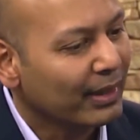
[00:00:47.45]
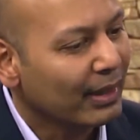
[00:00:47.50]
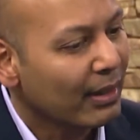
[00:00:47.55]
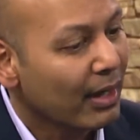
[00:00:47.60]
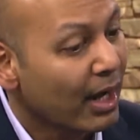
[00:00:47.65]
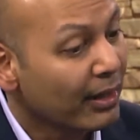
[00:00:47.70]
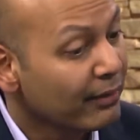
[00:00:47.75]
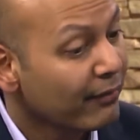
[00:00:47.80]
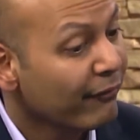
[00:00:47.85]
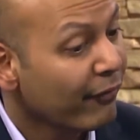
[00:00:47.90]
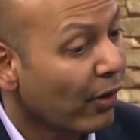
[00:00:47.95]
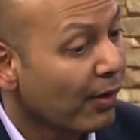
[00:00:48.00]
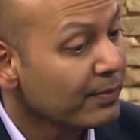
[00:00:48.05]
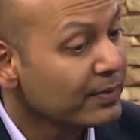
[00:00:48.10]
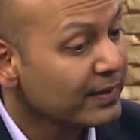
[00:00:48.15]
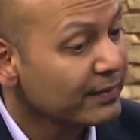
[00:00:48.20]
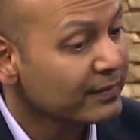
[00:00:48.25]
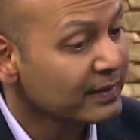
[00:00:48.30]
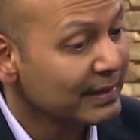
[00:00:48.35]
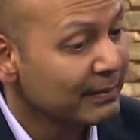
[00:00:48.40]
Other
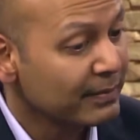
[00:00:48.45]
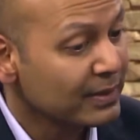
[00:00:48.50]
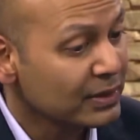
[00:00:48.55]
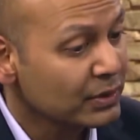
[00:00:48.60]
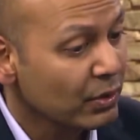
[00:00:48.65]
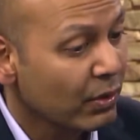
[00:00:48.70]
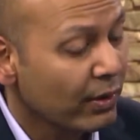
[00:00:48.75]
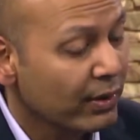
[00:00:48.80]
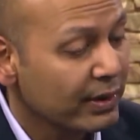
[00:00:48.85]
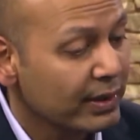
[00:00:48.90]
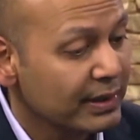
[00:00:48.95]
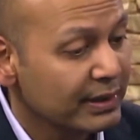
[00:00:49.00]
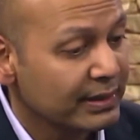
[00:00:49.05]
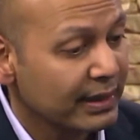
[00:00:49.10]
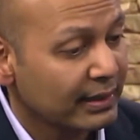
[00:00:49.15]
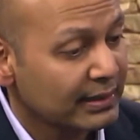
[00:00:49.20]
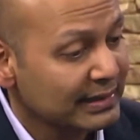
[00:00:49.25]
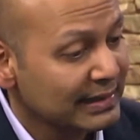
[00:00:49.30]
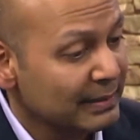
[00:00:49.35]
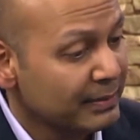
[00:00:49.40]
forms of sleep disorders
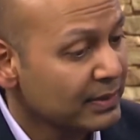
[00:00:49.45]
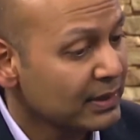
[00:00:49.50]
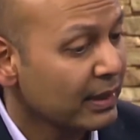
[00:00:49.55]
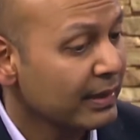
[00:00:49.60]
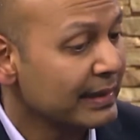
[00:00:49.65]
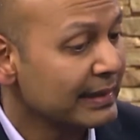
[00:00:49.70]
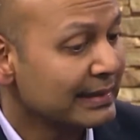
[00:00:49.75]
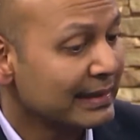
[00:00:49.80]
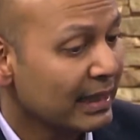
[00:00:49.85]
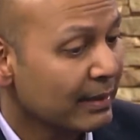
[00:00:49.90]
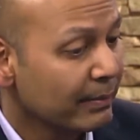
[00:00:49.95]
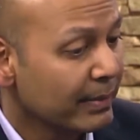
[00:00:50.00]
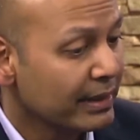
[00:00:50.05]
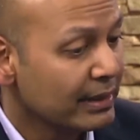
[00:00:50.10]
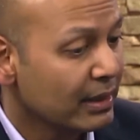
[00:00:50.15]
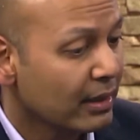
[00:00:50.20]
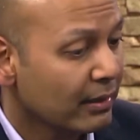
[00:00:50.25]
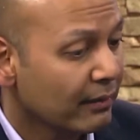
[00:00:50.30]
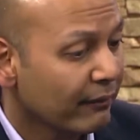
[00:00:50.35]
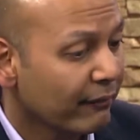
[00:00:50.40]
that sleep studies can be
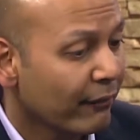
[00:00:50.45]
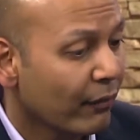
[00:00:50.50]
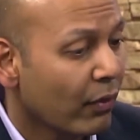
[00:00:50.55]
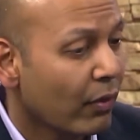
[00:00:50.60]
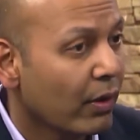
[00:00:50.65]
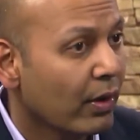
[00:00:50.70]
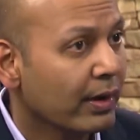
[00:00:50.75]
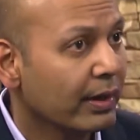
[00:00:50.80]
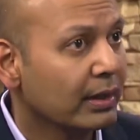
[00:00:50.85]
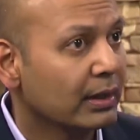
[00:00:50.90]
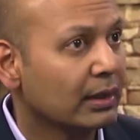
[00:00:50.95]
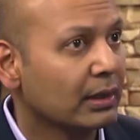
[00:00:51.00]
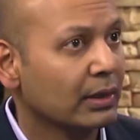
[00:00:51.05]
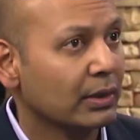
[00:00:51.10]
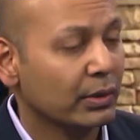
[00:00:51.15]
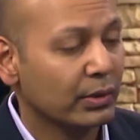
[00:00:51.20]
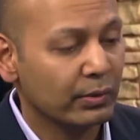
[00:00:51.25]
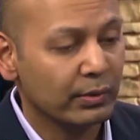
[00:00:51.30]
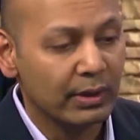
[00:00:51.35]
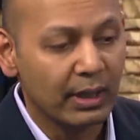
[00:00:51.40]
done for
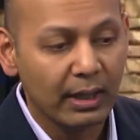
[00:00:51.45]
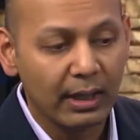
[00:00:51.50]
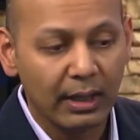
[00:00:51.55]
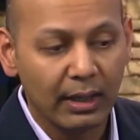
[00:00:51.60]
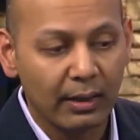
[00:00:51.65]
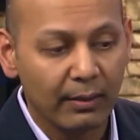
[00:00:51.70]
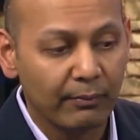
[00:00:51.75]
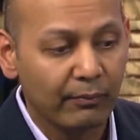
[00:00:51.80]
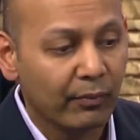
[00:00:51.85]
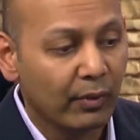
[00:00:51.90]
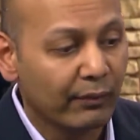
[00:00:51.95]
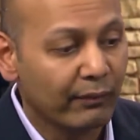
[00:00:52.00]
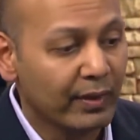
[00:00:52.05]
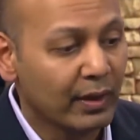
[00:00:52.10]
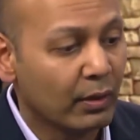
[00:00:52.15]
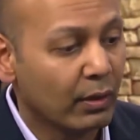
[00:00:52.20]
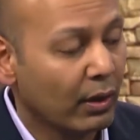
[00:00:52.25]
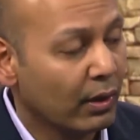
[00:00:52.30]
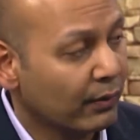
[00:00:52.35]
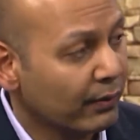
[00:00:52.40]
include what we
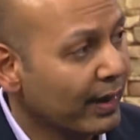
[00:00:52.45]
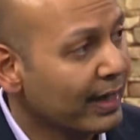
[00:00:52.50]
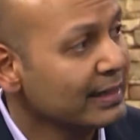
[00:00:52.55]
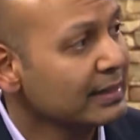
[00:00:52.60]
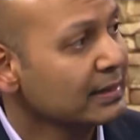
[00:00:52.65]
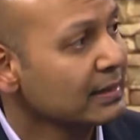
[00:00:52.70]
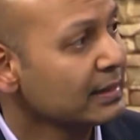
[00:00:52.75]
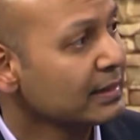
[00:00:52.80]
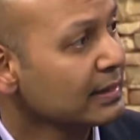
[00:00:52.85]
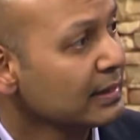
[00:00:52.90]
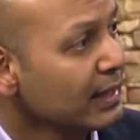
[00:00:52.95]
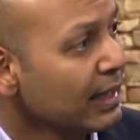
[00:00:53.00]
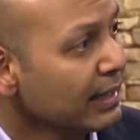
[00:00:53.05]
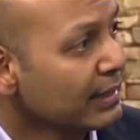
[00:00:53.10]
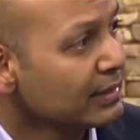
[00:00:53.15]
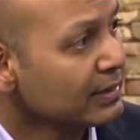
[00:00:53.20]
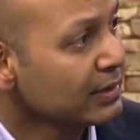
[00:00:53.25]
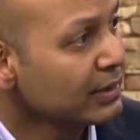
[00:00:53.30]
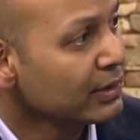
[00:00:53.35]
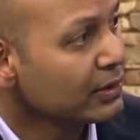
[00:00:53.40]
call restless
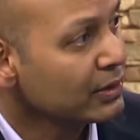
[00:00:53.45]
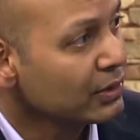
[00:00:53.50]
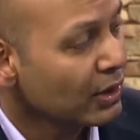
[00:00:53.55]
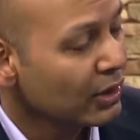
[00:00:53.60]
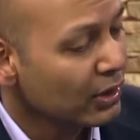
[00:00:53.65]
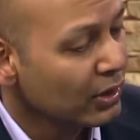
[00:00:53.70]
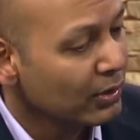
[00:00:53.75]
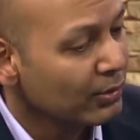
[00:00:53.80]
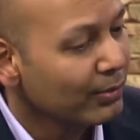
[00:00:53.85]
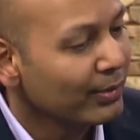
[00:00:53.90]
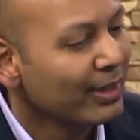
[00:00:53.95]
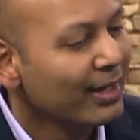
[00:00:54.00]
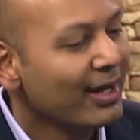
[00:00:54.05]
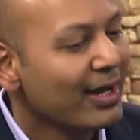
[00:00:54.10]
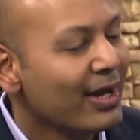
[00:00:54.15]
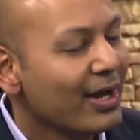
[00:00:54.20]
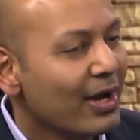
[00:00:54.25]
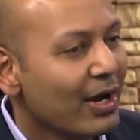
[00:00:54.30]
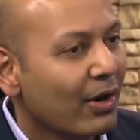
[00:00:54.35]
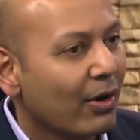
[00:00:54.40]
leg syndrome,
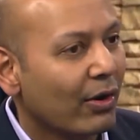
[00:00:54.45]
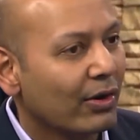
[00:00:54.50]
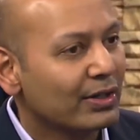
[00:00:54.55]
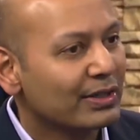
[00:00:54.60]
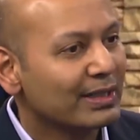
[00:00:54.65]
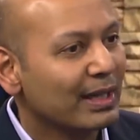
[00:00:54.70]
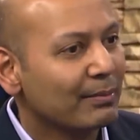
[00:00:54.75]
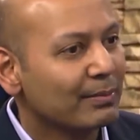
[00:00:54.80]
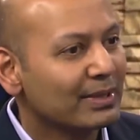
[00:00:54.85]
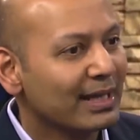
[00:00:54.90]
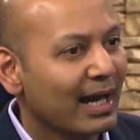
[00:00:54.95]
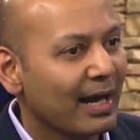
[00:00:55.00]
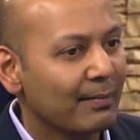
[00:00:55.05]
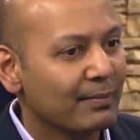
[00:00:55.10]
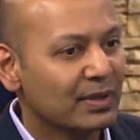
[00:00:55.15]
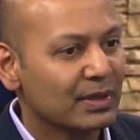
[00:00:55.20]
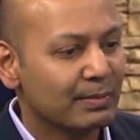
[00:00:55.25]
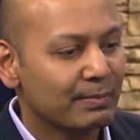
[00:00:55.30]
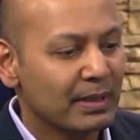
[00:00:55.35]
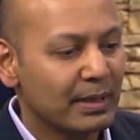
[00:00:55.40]
or
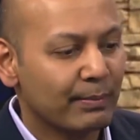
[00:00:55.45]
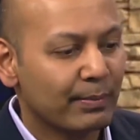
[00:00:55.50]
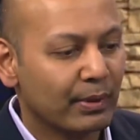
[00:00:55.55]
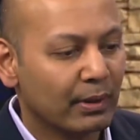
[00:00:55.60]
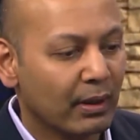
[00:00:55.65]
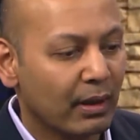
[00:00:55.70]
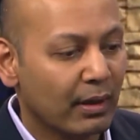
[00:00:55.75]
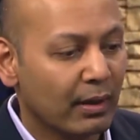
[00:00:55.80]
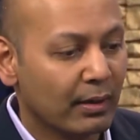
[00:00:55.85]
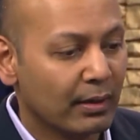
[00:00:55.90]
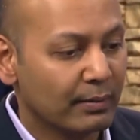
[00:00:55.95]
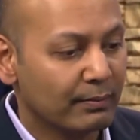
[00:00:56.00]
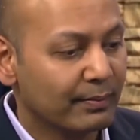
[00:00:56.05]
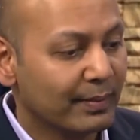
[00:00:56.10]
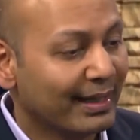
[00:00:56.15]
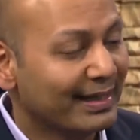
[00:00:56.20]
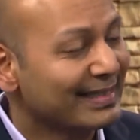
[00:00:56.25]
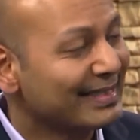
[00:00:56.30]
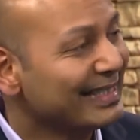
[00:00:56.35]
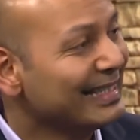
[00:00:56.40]
sometimes people are
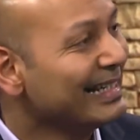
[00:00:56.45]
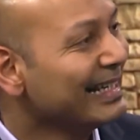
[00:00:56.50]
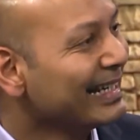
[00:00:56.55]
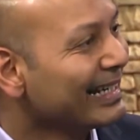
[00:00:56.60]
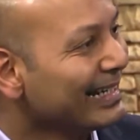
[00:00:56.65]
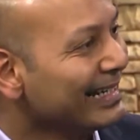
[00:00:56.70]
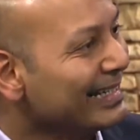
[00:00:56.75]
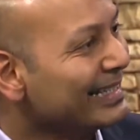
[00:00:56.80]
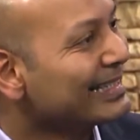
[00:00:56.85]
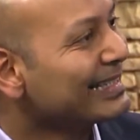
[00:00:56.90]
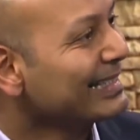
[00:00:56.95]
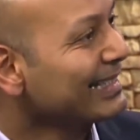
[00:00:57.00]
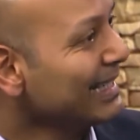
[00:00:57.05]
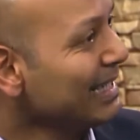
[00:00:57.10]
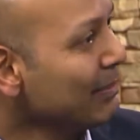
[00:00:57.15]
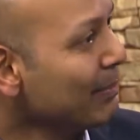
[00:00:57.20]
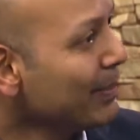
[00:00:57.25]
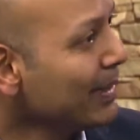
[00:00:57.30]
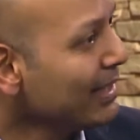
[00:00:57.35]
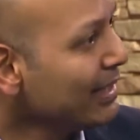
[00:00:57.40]
exceedingly
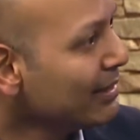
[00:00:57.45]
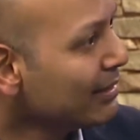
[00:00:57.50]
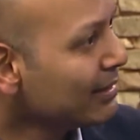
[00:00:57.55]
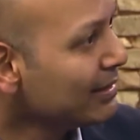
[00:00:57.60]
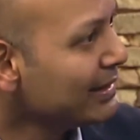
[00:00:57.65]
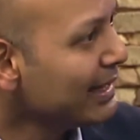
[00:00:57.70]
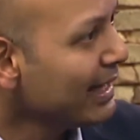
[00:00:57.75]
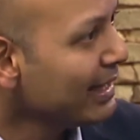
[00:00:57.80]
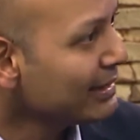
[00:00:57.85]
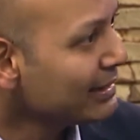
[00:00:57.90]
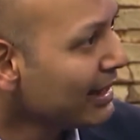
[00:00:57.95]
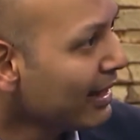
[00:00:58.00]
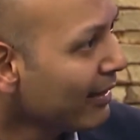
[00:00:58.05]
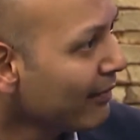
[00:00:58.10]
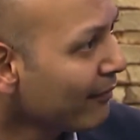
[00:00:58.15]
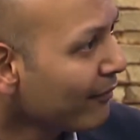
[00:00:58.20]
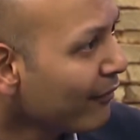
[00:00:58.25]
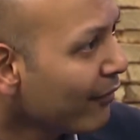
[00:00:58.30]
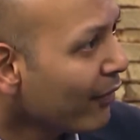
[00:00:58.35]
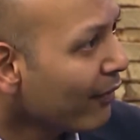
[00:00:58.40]
sleepy in the
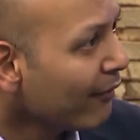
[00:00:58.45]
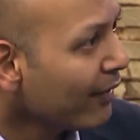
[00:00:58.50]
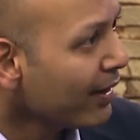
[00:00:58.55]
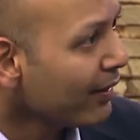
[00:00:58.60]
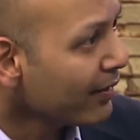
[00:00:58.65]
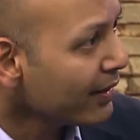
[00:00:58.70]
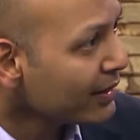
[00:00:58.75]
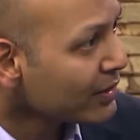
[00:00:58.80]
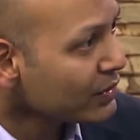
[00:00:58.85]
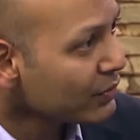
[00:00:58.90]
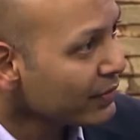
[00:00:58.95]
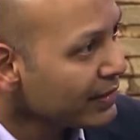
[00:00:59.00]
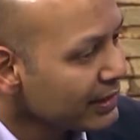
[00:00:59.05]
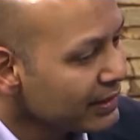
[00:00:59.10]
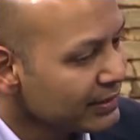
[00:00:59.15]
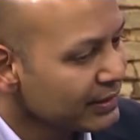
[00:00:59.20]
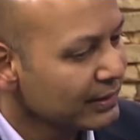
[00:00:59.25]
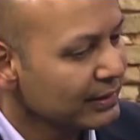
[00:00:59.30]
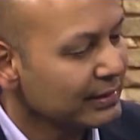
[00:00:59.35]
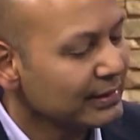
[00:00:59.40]
daytime for various
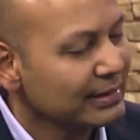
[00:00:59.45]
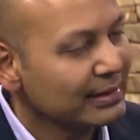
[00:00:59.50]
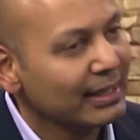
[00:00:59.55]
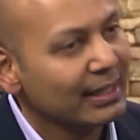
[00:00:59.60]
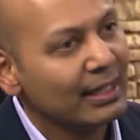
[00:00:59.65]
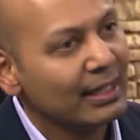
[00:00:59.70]
reasons.